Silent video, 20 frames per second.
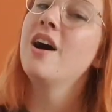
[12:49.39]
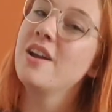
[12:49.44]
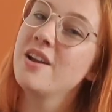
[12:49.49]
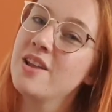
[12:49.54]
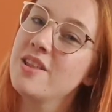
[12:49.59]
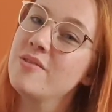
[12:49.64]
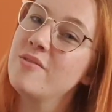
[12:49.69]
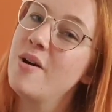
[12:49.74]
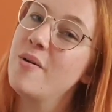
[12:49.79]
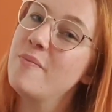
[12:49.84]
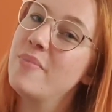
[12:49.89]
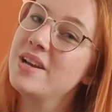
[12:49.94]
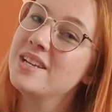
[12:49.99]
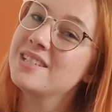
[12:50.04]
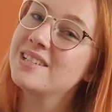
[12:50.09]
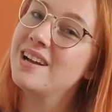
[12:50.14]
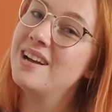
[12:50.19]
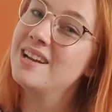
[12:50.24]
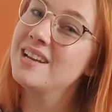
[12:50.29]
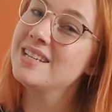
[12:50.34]
Another one by
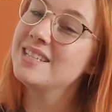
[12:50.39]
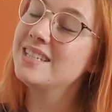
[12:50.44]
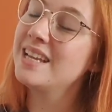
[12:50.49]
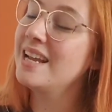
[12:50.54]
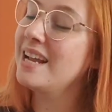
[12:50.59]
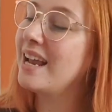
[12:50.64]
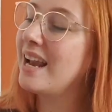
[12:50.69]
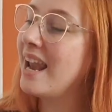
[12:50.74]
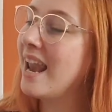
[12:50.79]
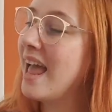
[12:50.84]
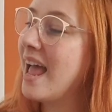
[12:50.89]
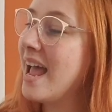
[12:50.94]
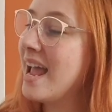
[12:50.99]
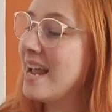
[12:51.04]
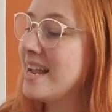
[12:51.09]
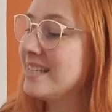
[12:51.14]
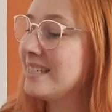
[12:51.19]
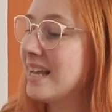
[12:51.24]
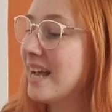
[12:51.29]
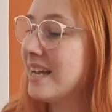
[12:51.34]
Scarlett St. Clair
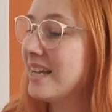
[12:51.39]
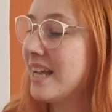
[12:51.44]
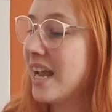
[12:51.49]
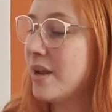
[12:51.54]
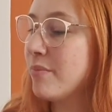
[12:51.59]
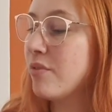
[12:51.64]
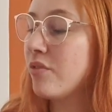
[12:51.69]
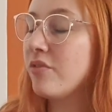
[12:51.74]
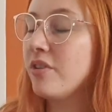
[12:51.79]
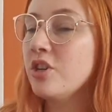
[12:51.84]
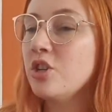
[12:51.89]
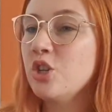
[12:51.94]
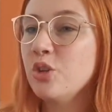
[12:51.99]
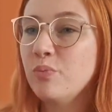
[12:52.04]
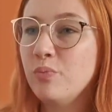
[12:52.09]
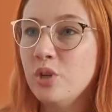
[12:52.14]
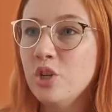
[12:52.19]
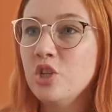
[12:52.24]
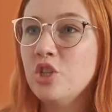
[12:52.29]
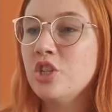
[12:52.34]
is A Game of
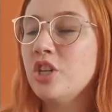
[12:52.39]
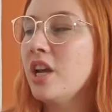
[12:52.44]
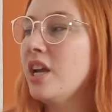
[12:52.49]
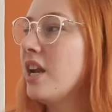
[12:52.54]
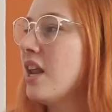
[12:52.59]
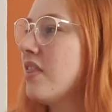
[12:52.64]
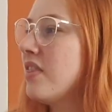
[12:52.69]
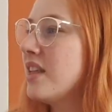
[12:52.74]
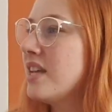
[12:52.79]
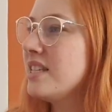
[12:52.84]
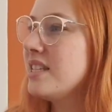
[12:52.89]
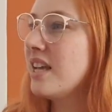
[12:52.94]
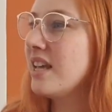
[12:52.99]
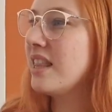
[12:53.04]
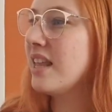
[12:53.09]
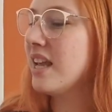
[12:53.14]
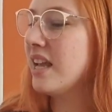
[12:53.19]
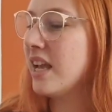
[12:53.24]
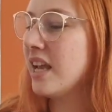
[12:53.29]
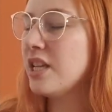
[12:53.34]
Retribution. This, I
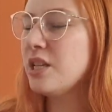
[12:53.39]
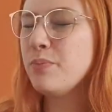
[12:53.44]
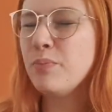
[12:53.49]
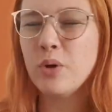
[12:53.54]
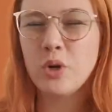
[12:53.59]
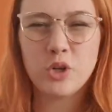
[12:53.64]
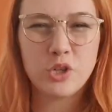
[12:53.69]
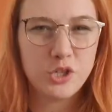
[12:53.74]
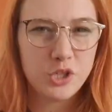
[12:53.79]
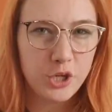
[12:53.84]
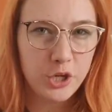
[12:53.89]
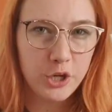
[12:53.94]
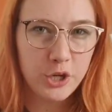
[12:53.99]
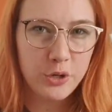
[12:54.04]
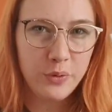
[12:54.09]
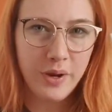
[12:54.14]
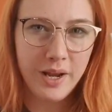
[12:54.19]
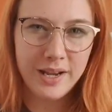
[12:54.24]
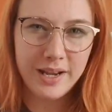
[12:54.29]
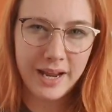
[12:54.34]
think, is book
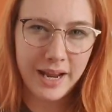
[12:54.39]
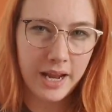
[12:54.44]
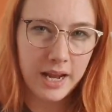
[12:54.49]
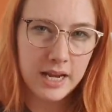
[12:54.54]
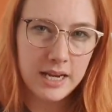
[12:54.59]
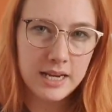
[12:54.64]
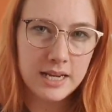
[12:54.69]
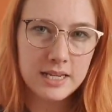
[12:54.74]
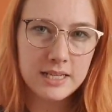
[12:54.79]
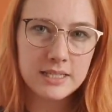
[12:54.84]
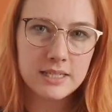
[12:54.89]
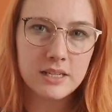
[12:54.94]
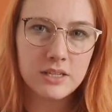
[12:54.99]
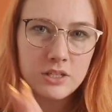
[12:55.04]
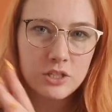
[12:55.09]
2 in Hades'